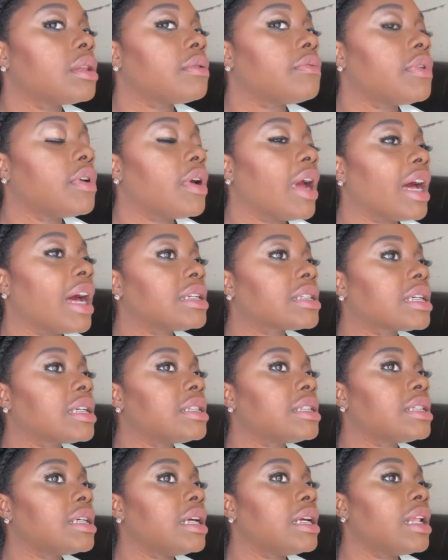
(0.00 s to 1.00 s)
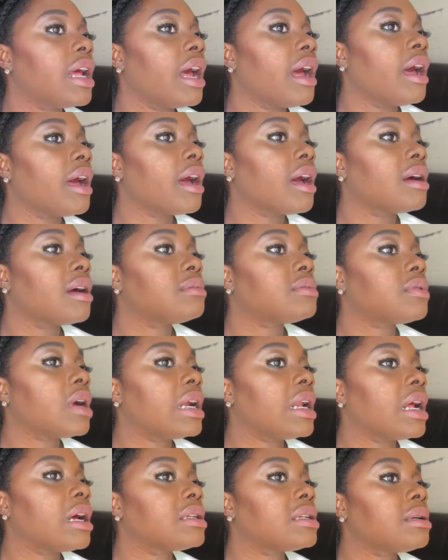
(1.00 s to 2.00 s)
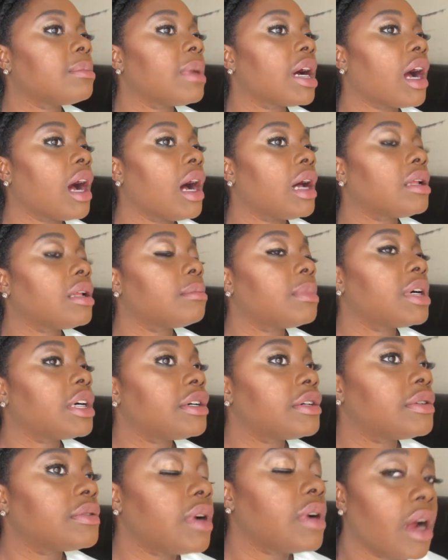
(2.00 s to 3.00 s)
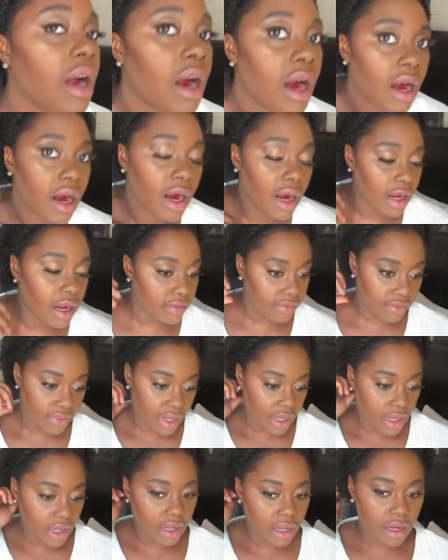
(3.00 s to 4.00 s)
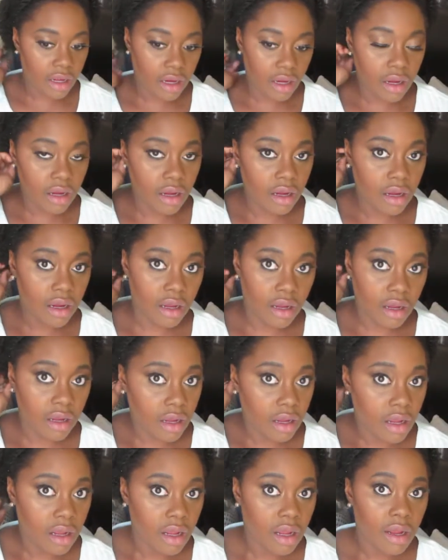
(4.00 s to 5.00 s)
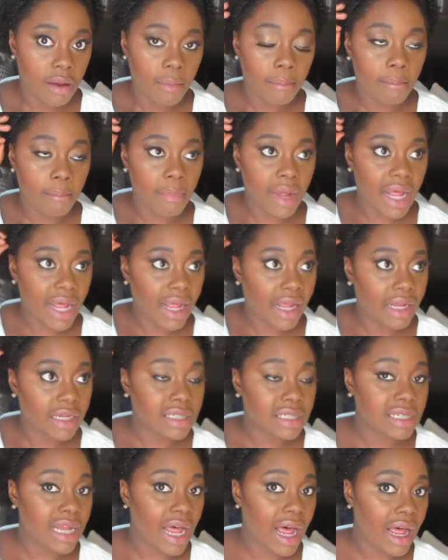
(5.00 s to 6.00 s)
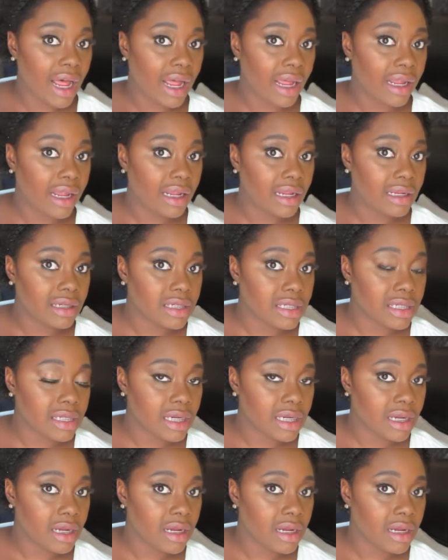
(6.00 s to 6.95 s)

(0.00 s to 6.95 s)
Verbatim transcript: If you guys can see that, comes right down to my collarbone. And then my sides